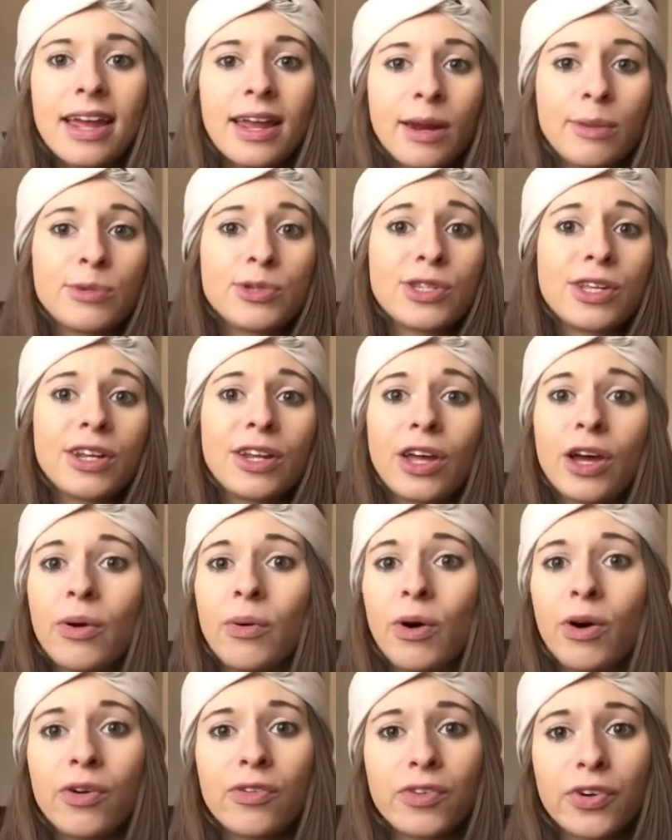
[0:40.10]
and I'm just gonna
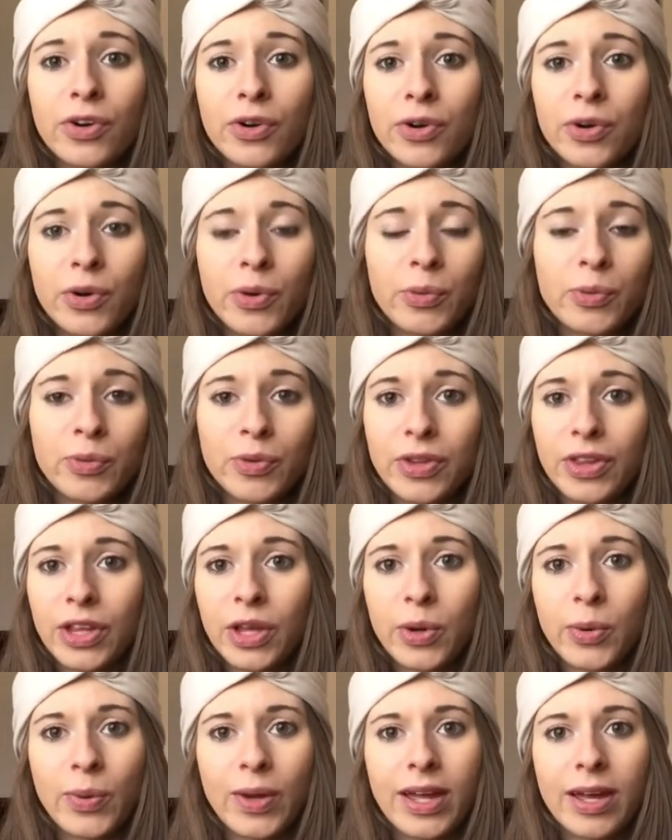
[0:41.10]
go over really
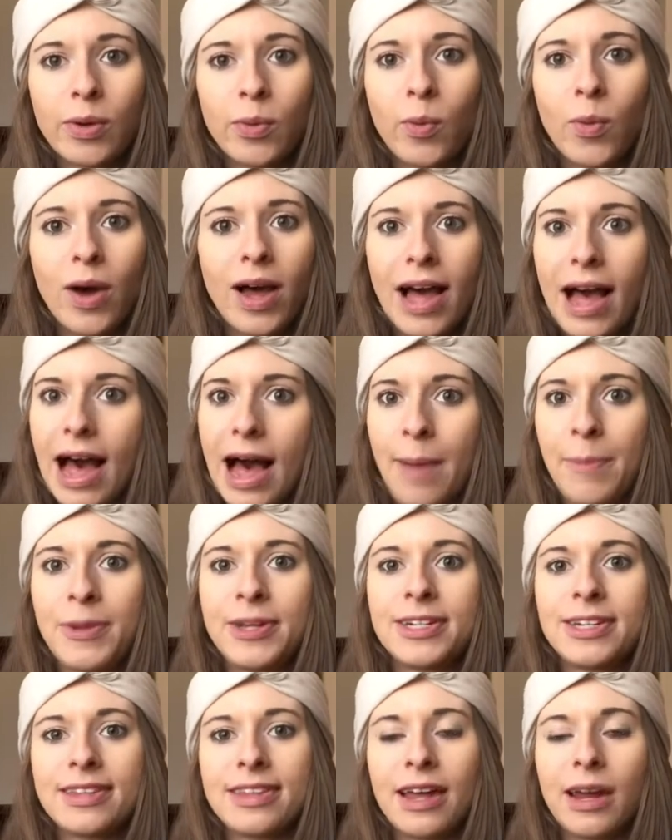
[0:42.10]
quick what
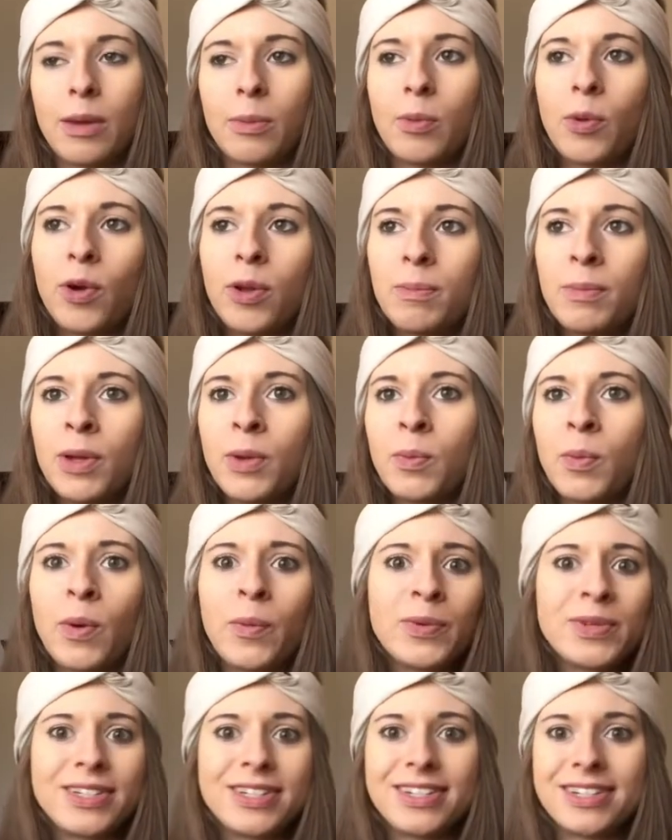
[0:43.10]
happened at that appointment,
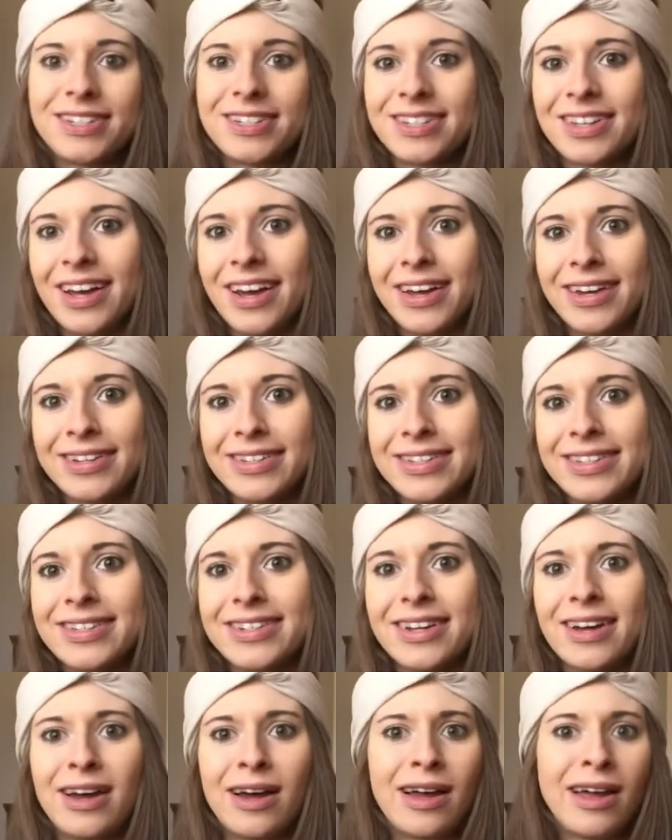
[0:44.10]
what was
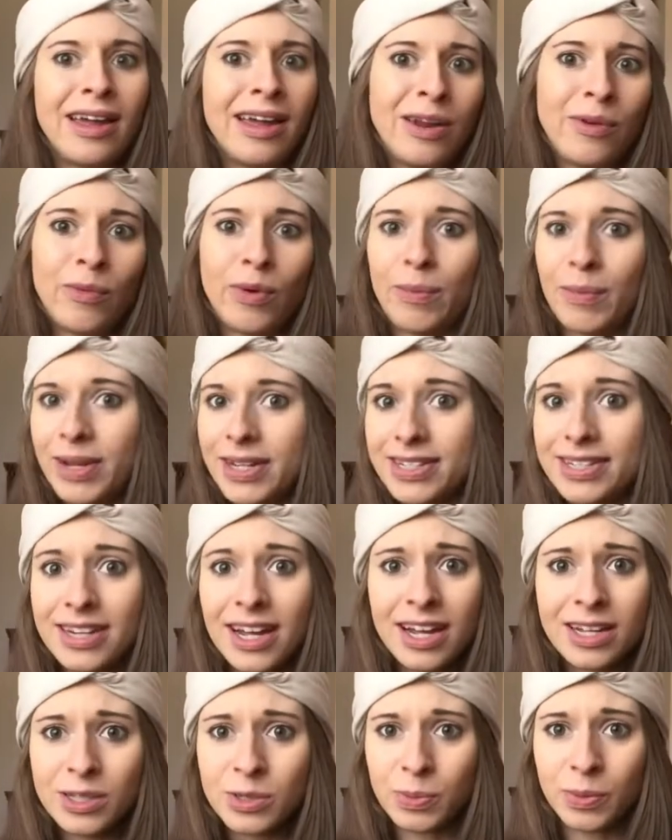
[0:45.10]
discussed, and what my
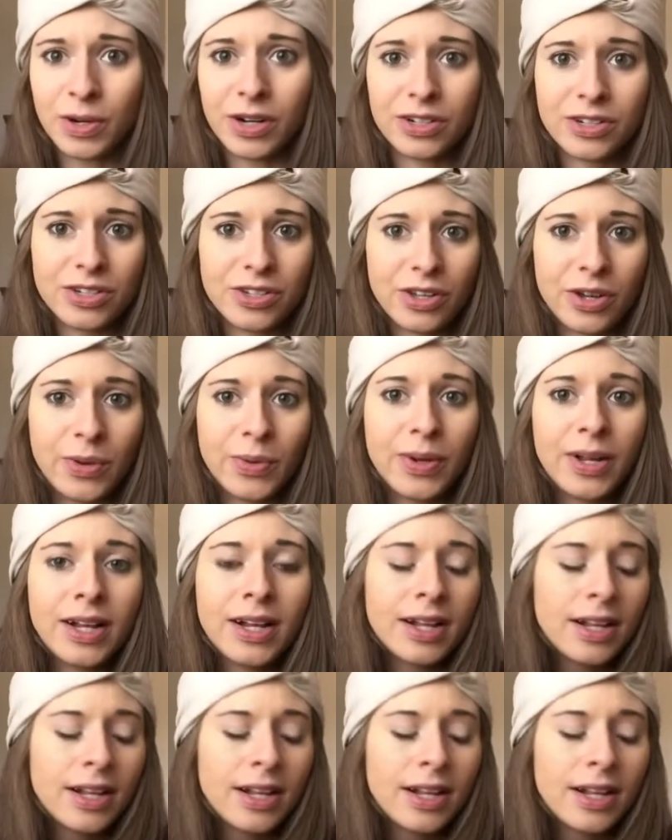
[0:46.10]
stats were. So